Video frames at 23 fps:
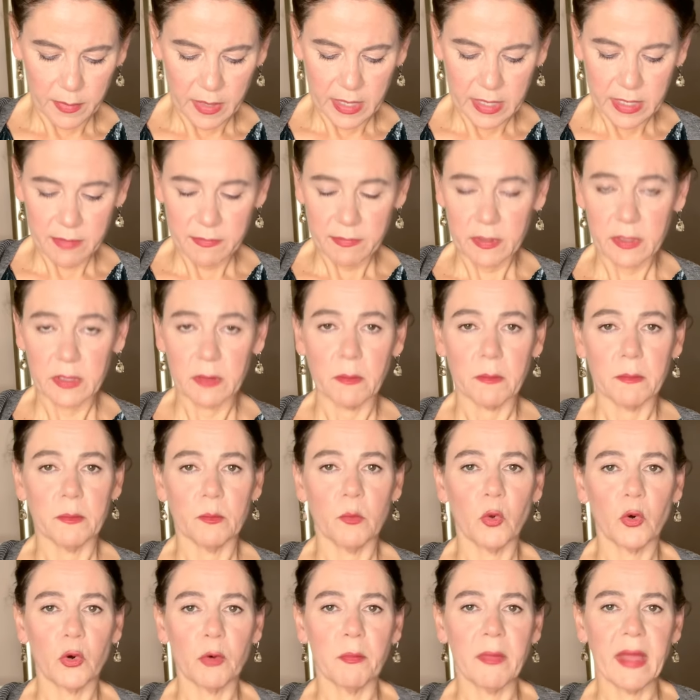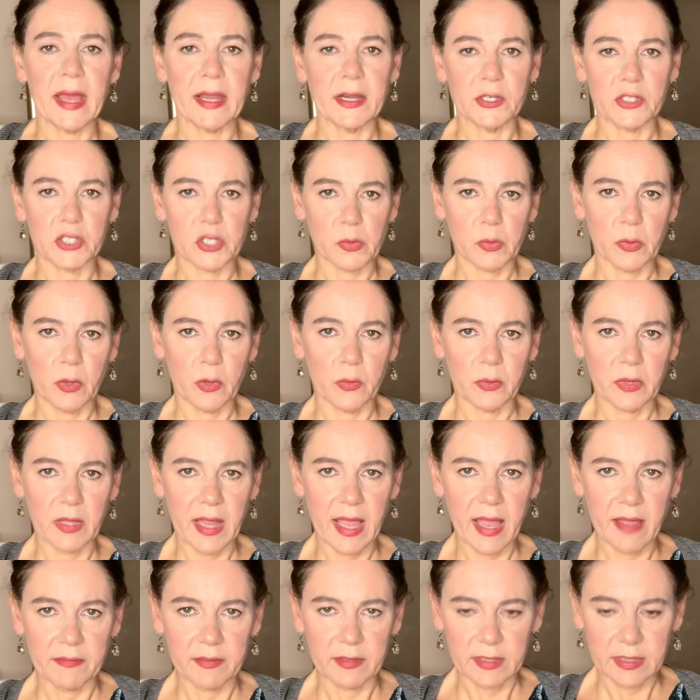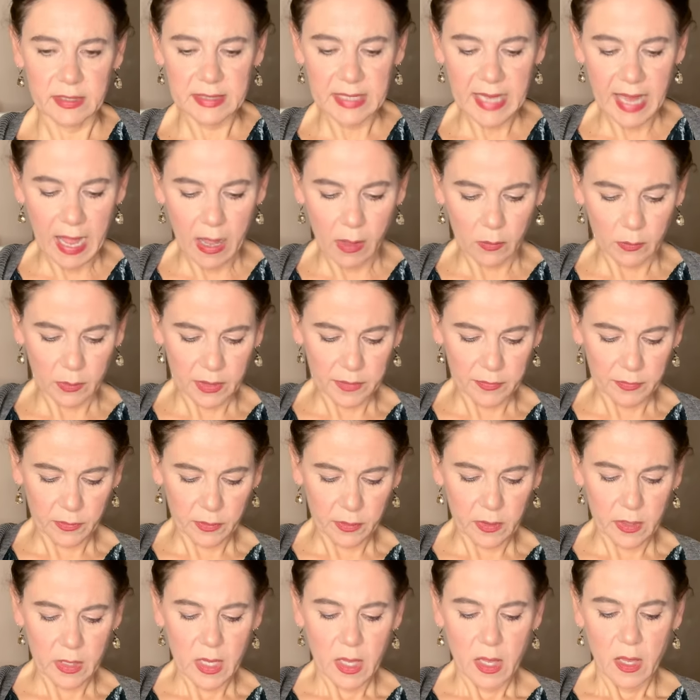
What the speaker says: and even more manageable with having the towel in there.